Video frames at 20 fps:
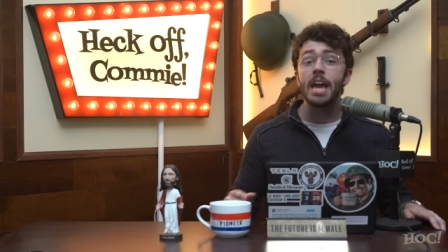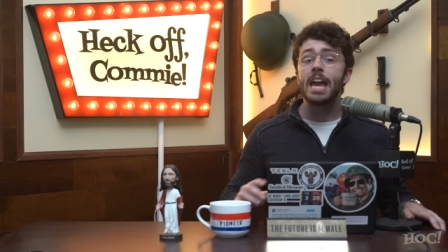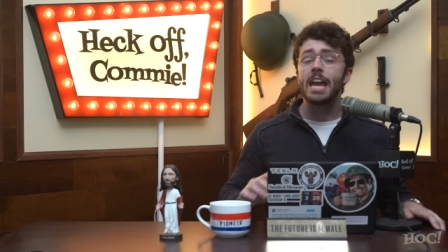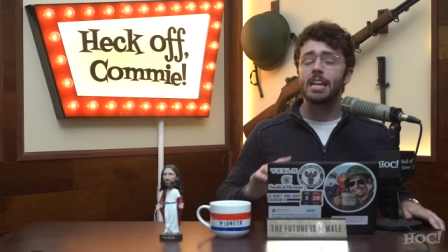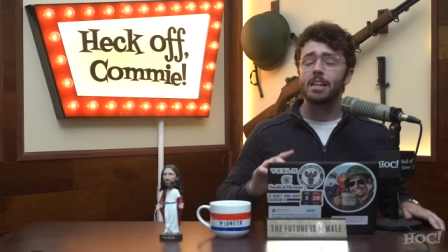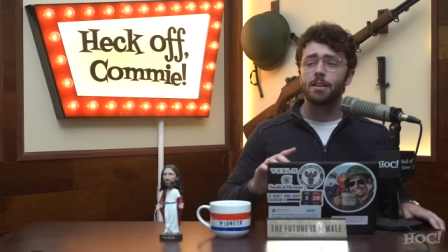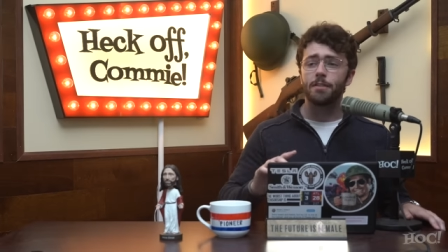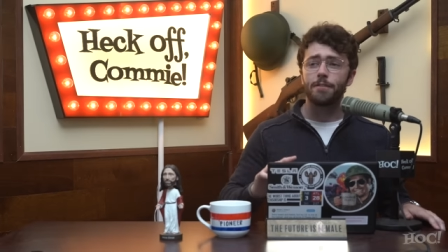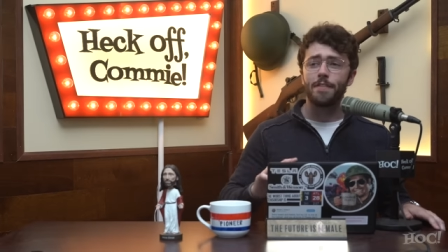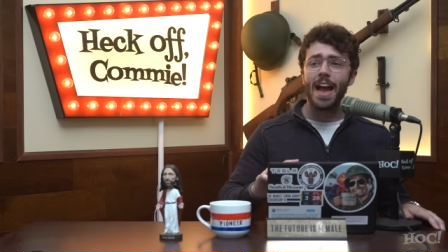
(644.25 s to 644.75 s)

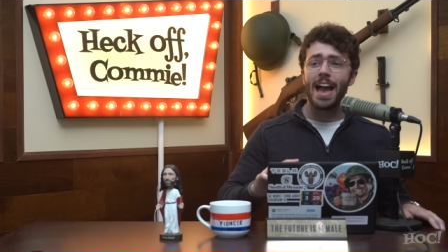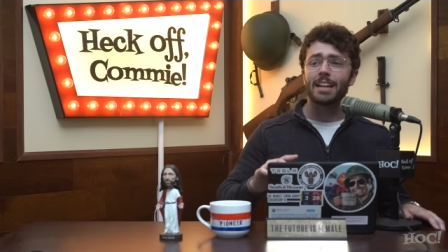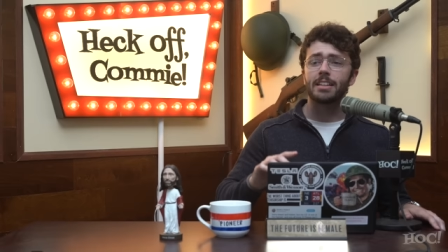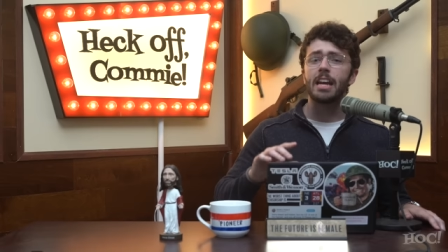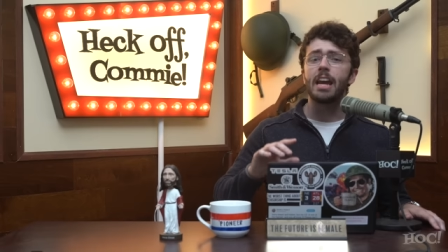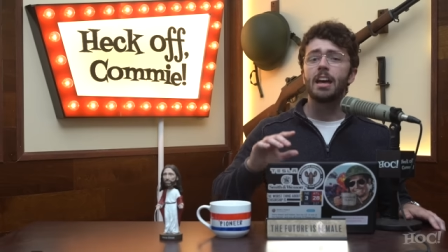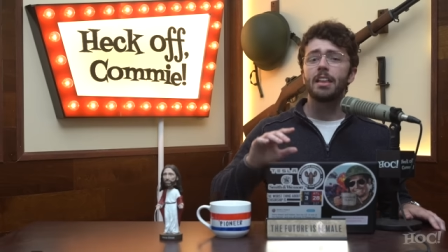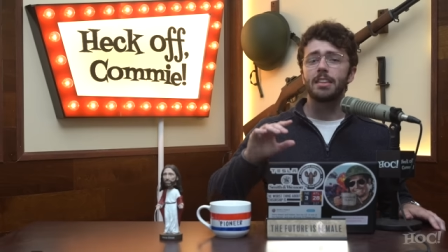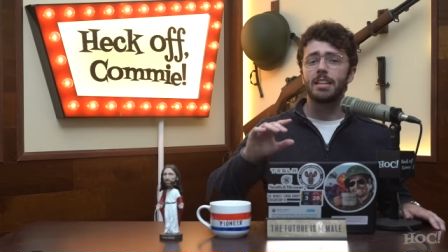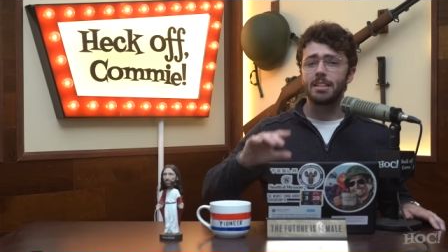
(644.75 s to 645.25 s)
And in fact,
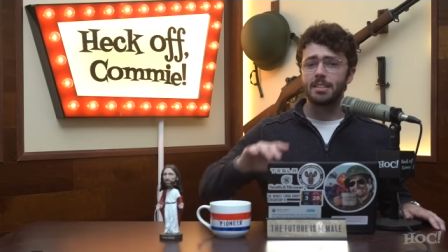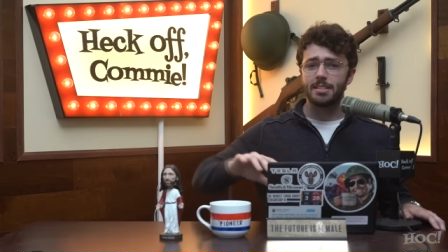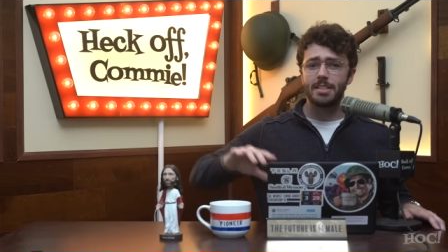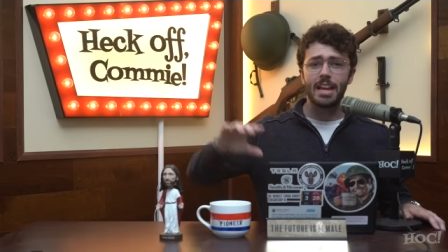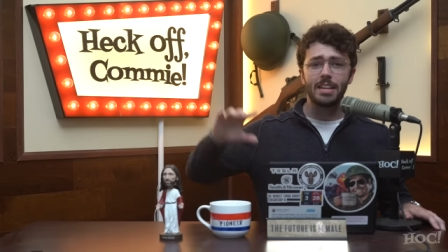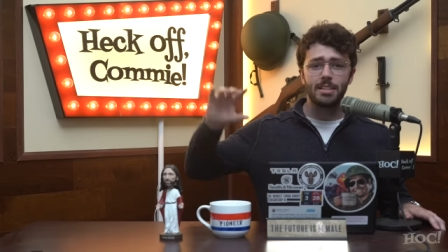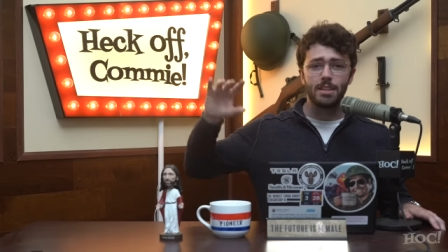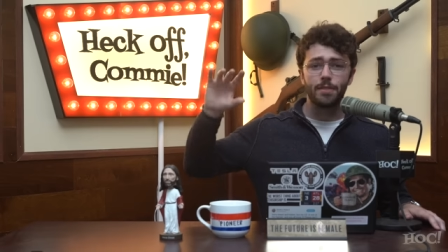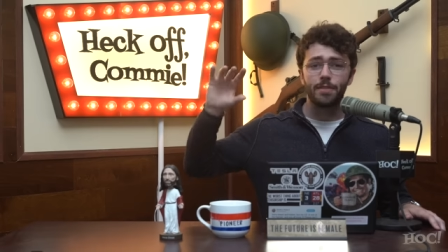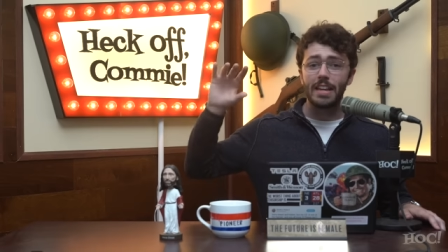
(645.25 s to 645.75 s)
the
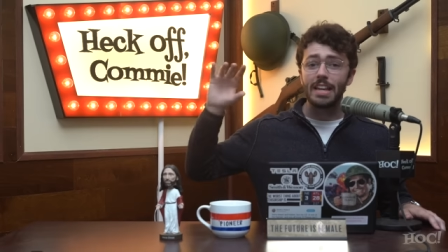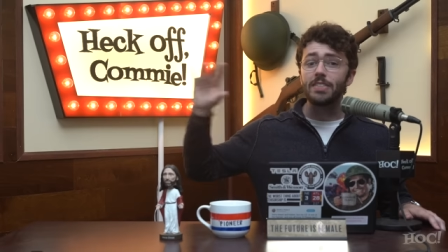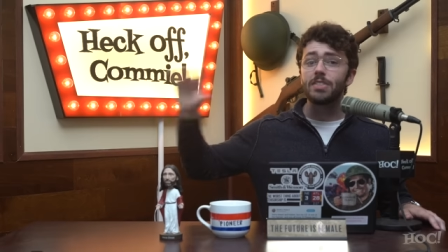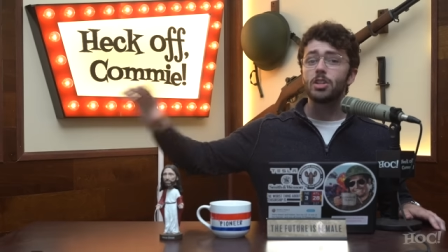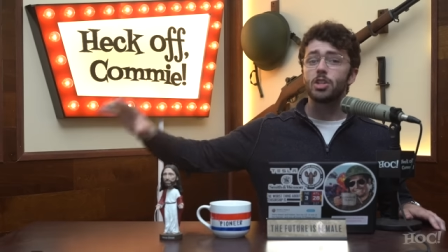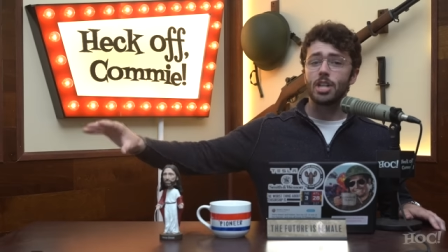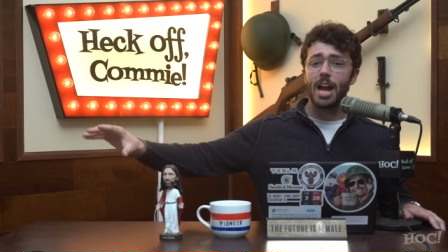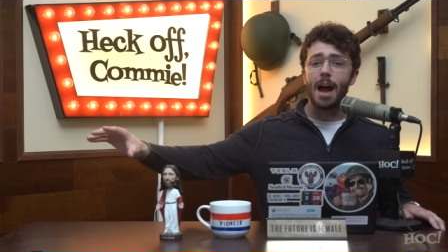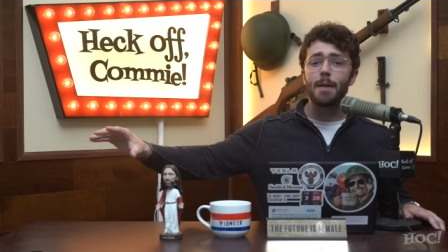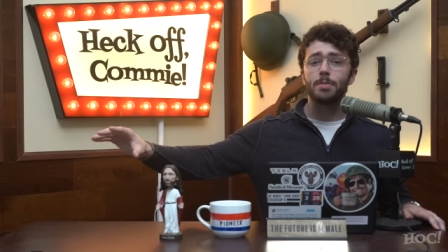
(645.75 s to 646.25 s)
incentive in the
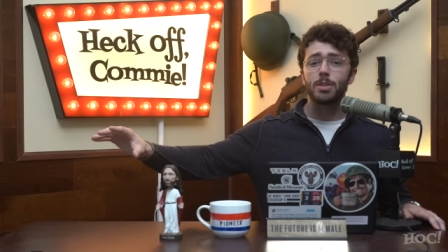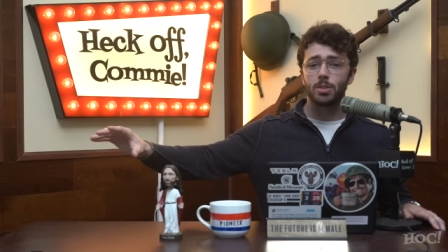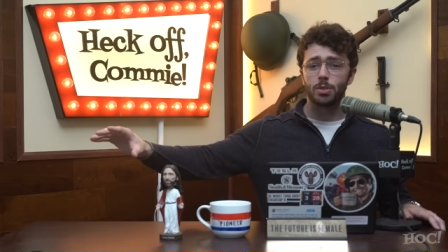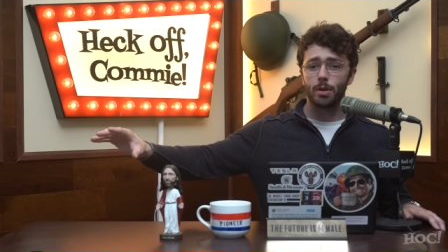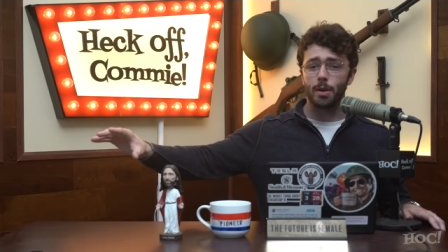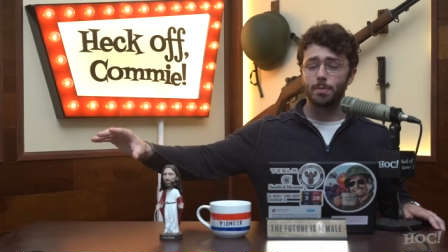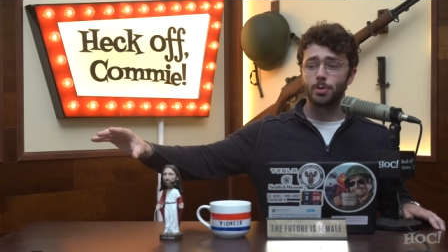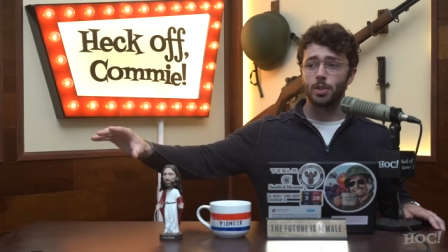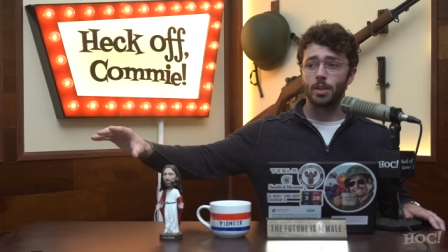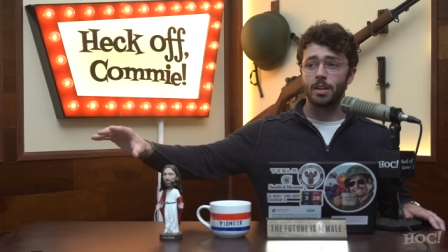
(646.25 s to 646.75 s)
job
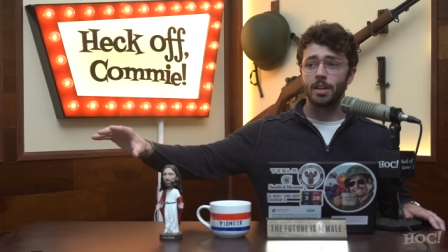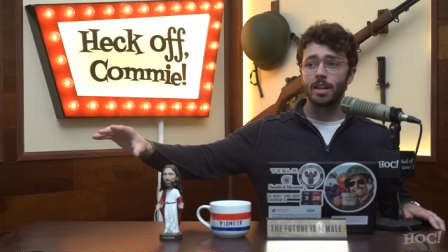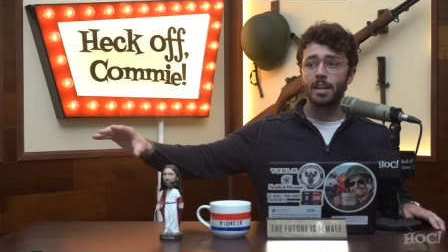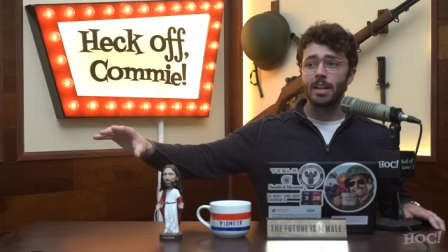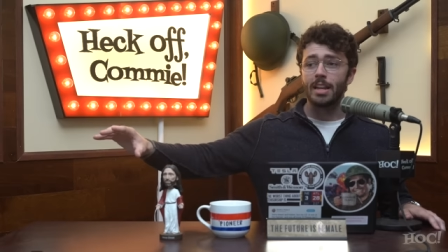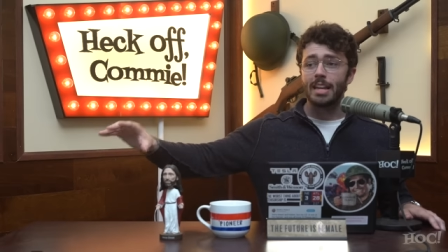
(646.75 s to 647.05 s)
description